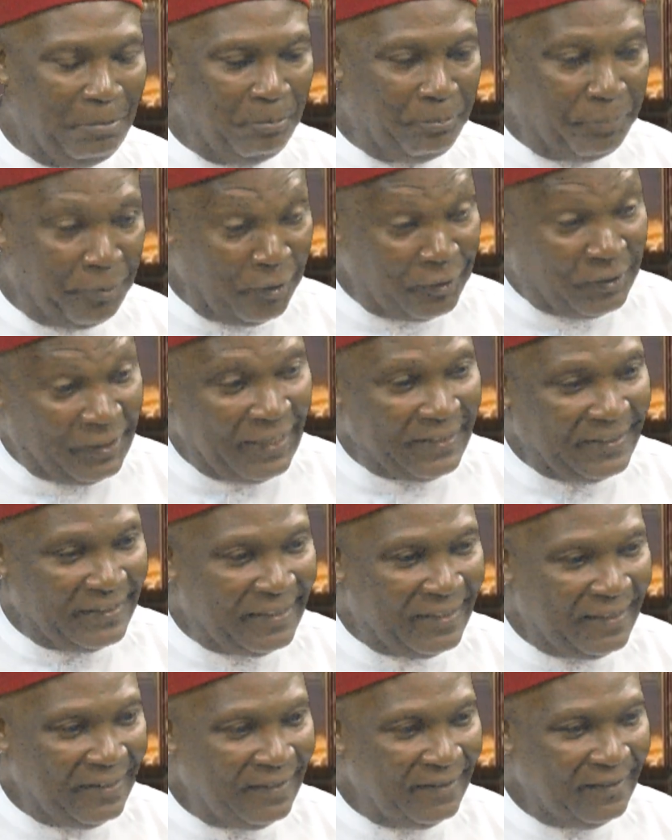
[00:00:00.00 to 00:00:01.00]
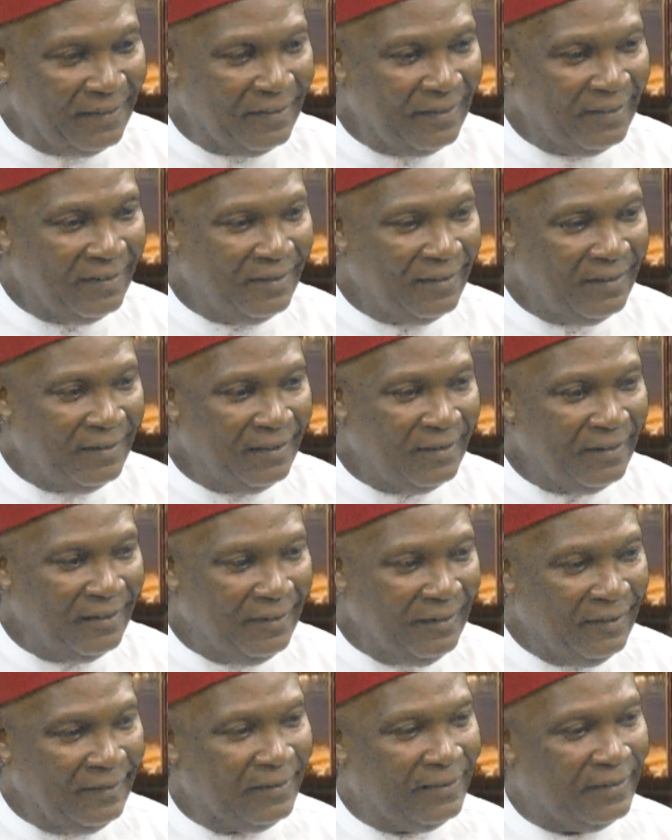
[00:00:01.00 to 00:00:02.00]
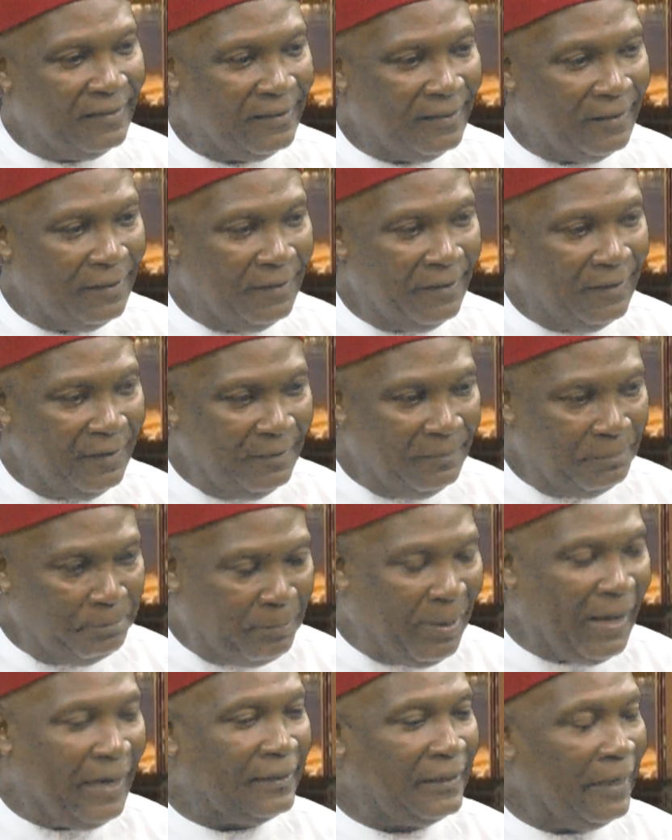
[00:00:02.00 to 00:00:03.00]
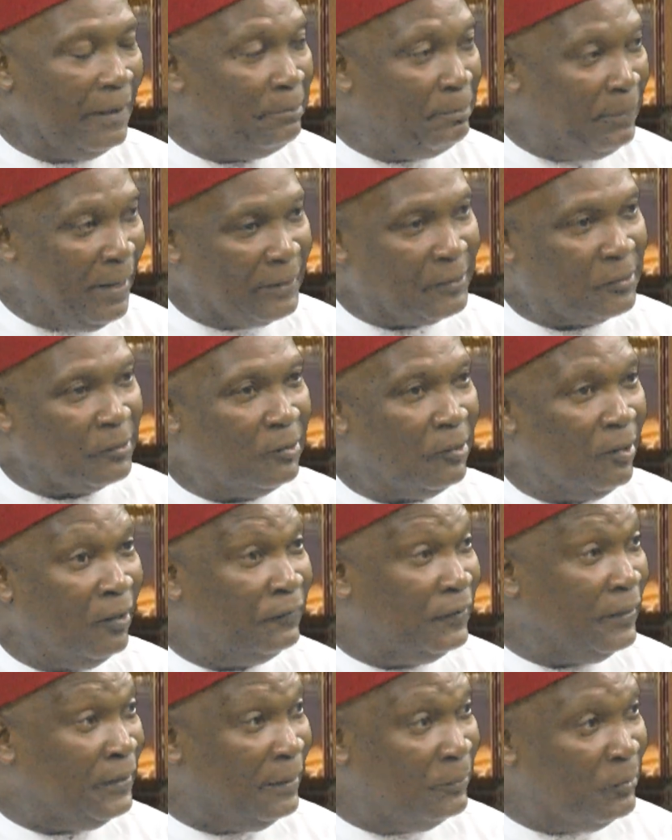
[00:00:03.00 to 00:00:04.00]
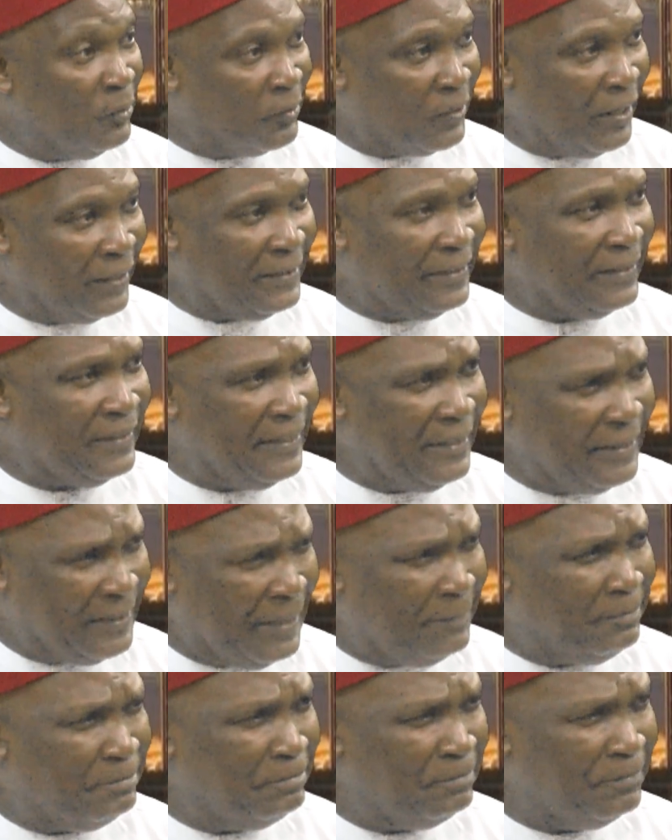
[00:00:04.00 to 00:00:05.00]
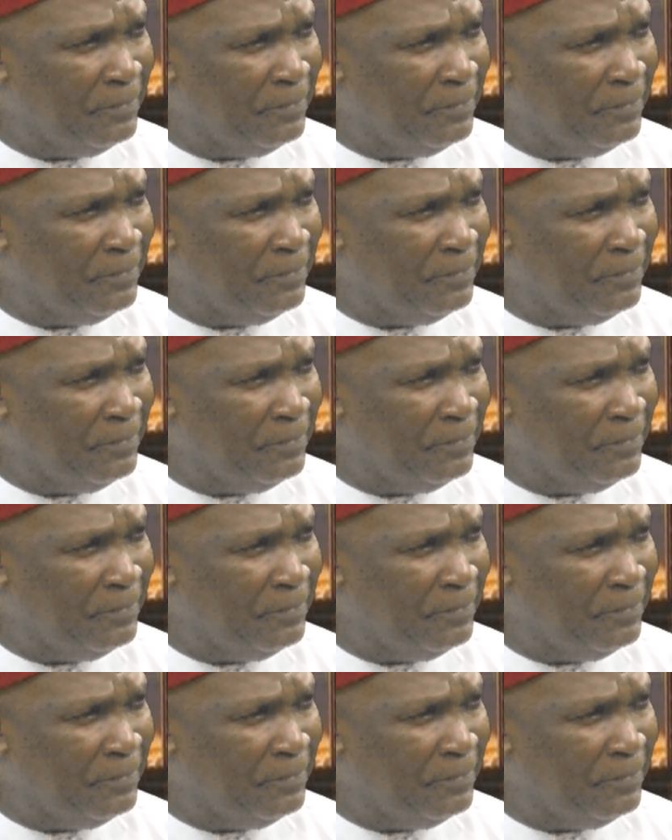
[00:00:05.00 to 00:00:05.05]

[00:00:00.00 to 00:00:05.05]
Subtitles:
protest is part and parcel of the democratic system.